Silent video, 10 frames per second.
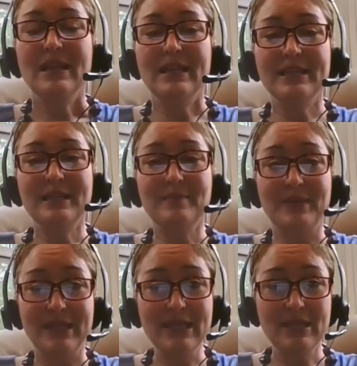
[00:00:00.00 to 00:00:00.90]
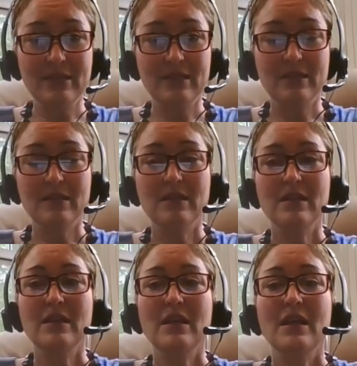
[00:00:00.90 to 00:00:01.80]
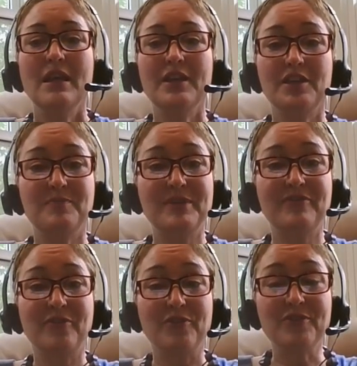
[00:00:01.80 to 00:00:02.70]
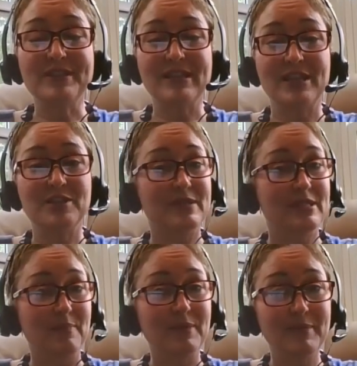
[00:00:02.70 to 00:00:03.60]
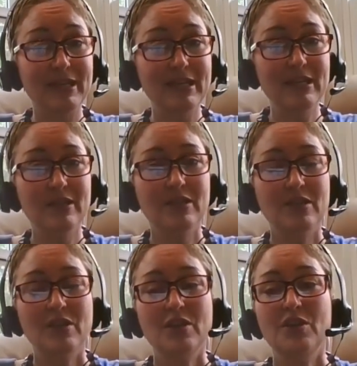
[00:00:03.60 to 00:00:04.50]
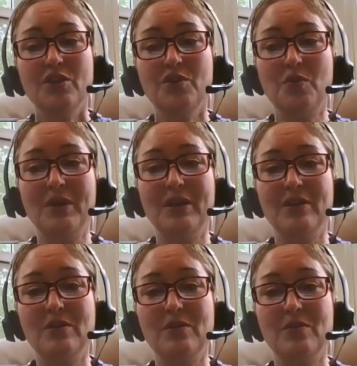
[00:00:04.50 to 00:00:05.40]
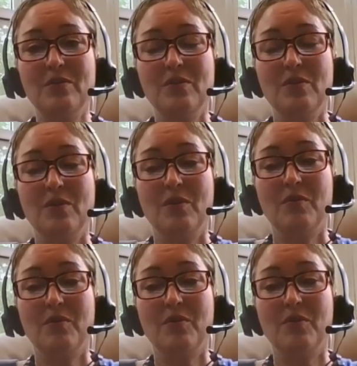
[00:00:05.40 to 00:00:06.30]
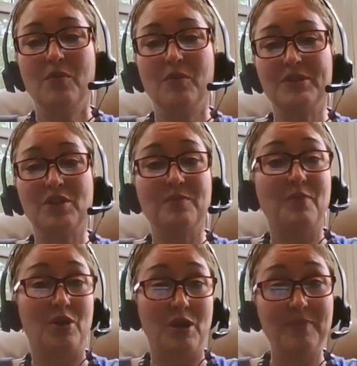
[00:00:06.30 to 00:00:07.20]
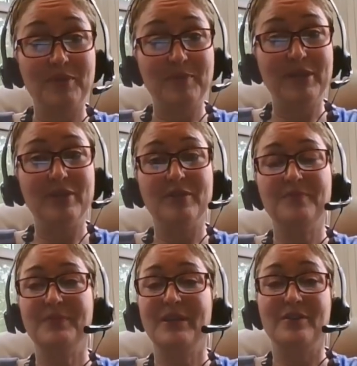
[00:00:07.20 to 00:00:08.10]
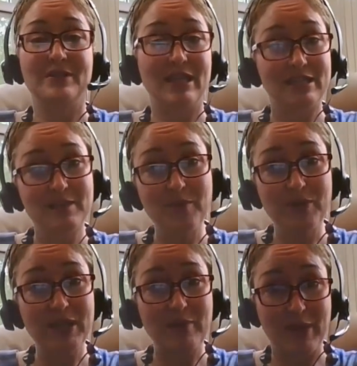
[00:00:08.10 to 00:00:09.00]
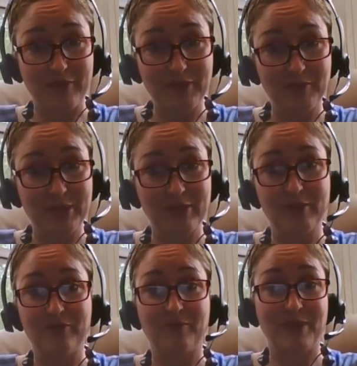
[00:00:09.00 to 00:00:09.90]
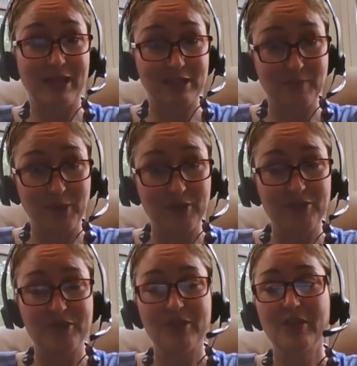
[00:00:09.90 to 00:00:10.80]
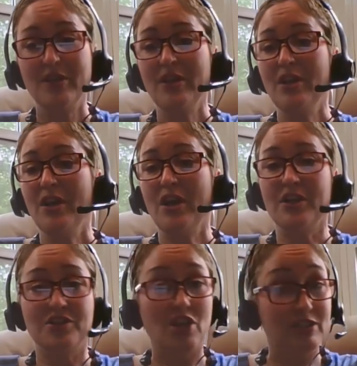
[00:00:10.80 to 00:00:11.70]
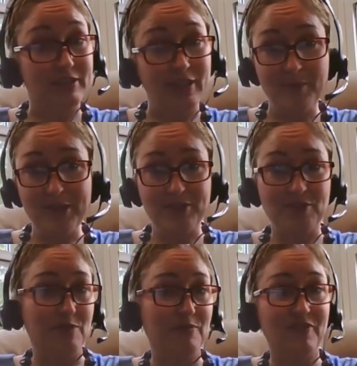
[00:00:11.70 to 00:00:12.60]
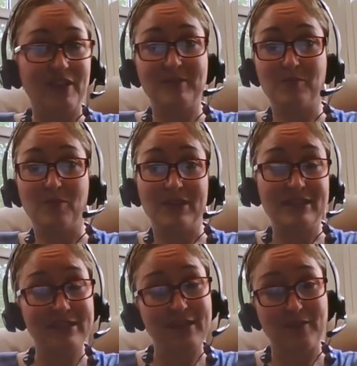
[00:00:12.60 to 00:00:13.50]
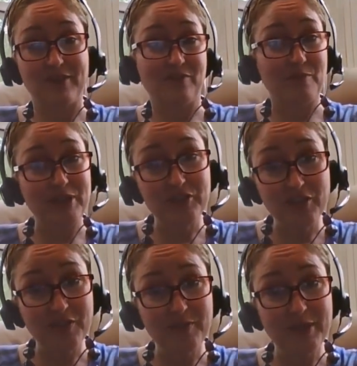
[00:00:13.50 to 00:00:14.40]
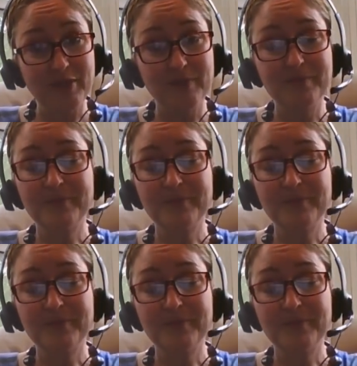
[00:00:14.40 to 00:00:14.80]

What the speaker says: In committee, it could be further assigned to a subcommittee who will what's called mark up the bill, hear testimony about the bill from experts, talk to lobbyists who can provide them more insider information on the bill.